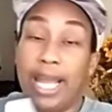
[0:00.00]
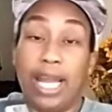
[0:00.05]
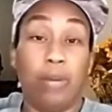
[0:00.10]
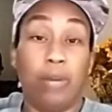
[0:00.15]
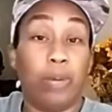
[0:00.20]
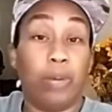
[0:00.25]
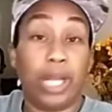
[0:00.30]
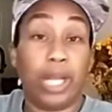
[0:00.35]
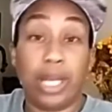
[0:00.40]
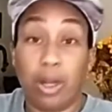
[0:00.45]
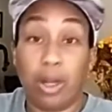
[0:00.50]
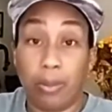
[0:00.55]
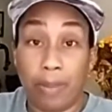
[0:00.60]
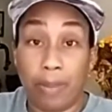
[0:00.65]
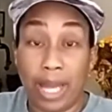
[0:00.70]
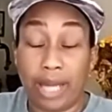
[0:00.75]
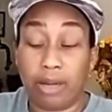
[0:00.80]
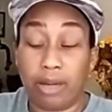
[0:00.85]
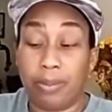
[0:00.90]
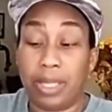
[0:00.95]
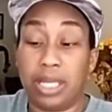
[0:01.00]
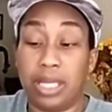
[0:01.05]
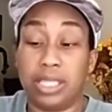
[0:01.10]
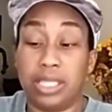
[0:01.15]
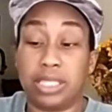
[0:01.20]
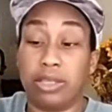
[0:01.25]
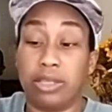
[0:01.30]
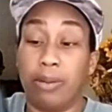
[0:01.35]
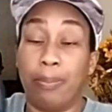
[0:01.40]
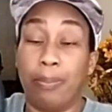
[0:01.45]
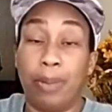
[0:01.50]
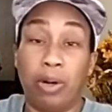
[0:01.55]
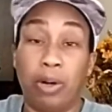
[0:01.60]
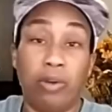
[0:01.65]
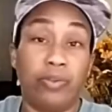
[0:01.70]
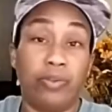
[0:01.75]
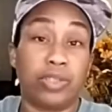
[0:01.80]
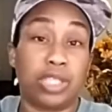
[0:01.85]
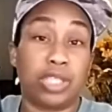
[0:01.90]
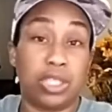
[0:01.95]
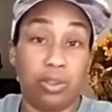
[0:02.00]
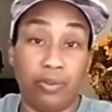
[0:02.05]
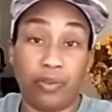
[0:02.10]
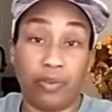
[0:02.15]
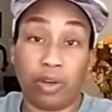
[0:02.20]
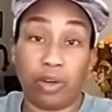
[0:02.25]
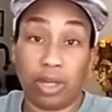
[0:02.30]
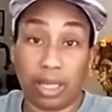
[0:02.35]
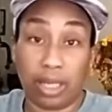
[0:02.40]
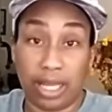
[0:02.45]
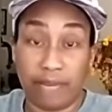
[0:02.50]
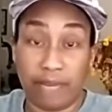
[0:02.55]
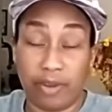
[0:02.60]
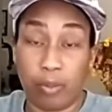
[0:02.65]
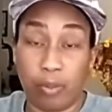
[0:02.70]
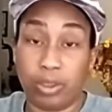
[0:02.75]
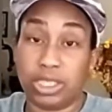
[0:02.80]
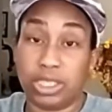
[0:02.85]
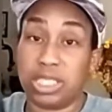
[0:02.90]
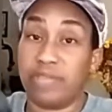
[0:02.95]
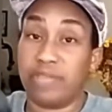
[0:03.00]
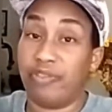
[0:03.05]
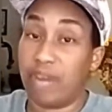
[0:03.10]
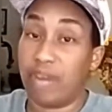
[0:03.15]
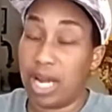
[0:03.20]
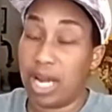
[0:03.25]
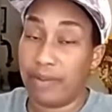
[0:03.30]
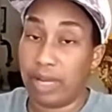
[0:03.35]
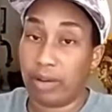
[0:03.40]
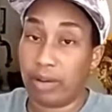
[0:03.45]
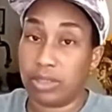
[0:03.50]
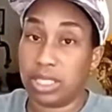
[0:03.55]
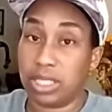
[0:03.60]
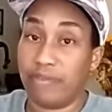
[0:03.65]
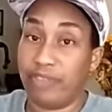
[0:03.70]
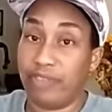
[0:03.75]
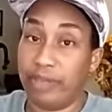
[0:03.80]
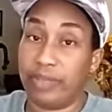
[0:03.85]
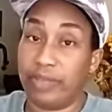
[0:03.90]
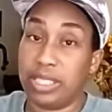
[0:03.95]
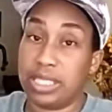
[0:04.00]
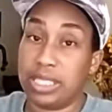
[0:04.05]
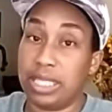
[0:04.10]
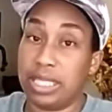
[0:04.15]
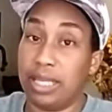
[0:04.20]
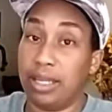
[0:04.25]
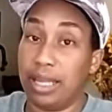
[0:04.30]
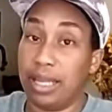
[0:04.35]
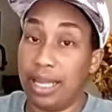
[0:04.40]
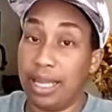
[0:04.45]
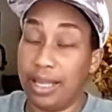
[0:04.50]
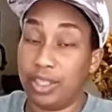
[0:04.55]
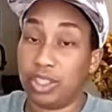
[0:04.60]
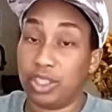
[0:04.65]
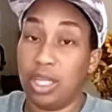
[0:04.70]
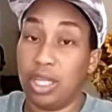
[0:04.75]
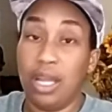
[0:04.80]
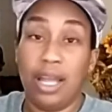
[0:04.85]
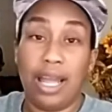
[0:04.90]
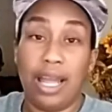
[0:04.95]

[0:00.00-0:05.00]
It really don't matter because they're both two for 11, which is $5.50 each.